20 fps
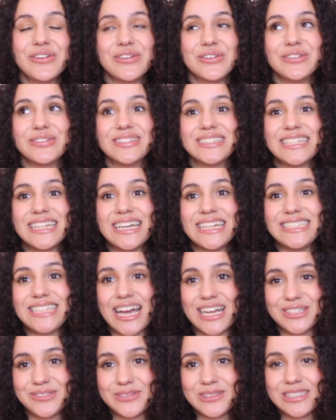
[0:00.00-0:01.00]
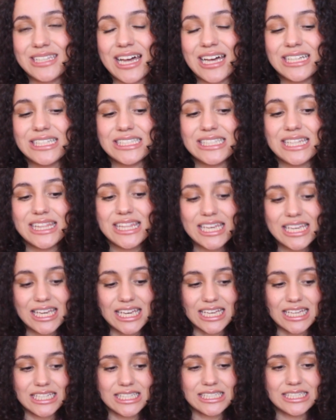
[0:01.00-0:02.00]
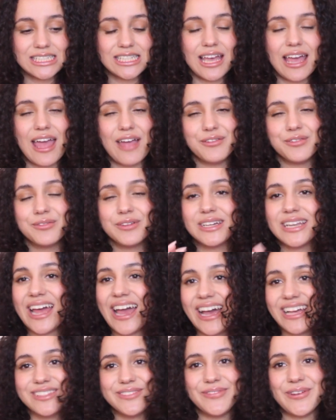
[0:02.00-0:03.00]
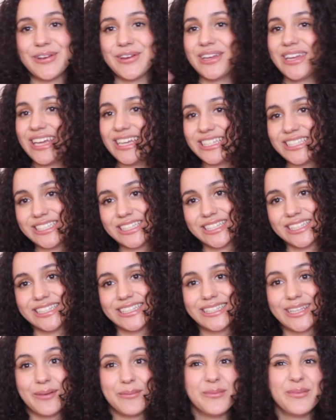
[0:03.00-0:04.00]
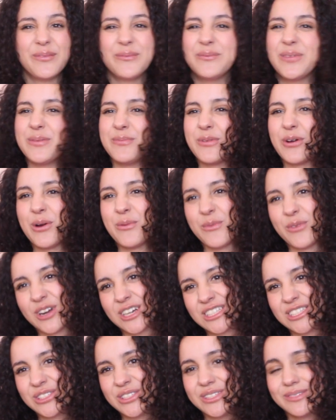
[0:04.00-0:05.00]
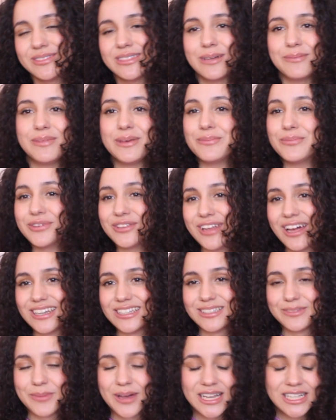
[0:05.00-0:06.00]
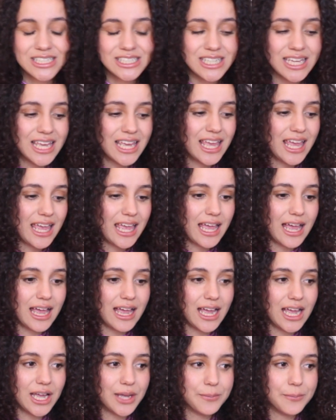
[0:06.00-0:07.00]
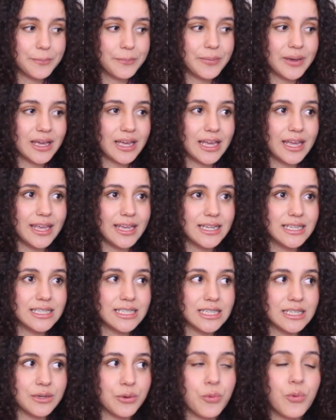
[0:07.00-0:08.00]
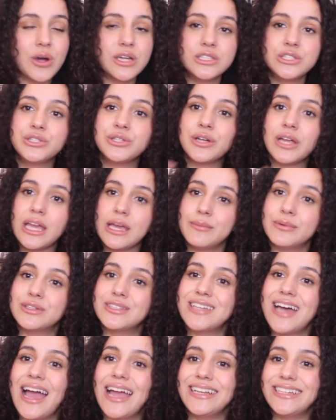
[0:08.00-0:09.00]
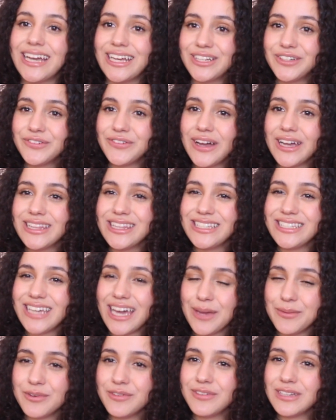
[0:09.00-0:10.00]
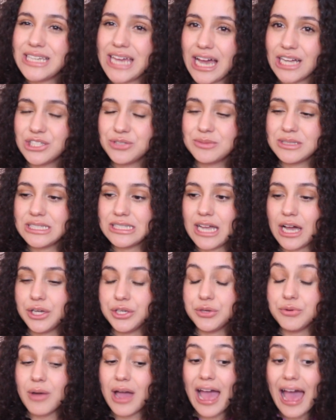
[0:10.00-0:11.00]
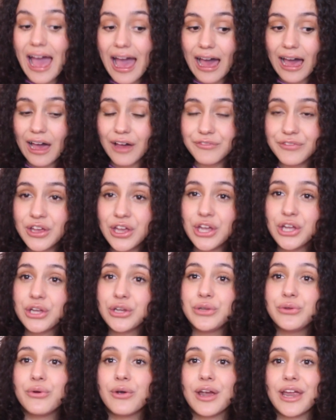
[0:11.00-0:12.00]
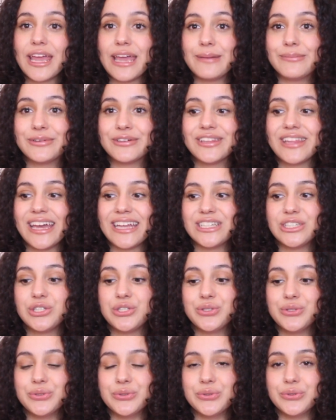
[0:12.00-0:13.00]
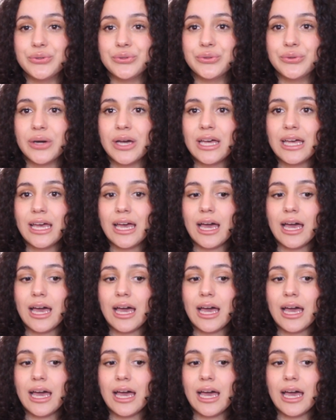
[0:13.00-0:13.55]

those attachment styles. The thing is, everyone has variation. Some people are more extreme, some people not as much, but once you're able to identify the type of attachment style you have, you are able then to